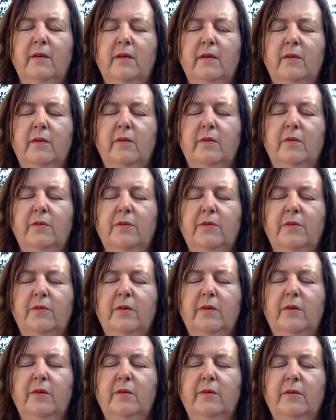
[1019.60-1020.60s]
your
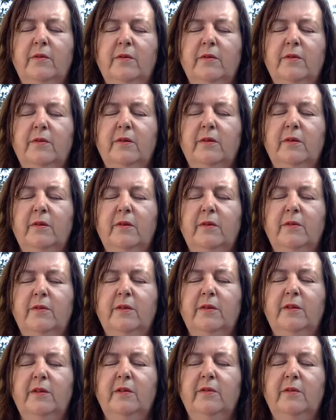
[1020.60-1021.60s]
throat
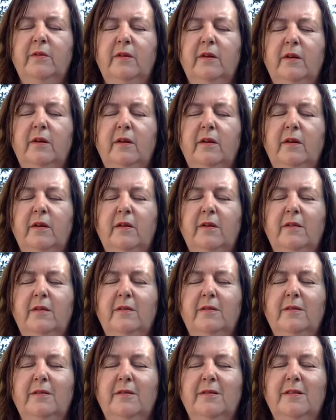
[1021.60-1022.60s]
closing, your
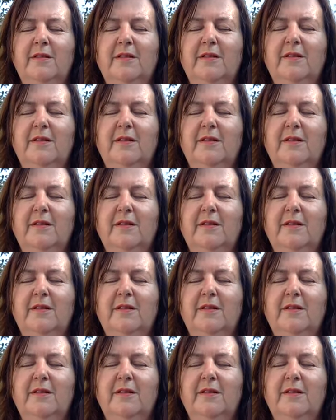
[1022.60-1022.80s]
heart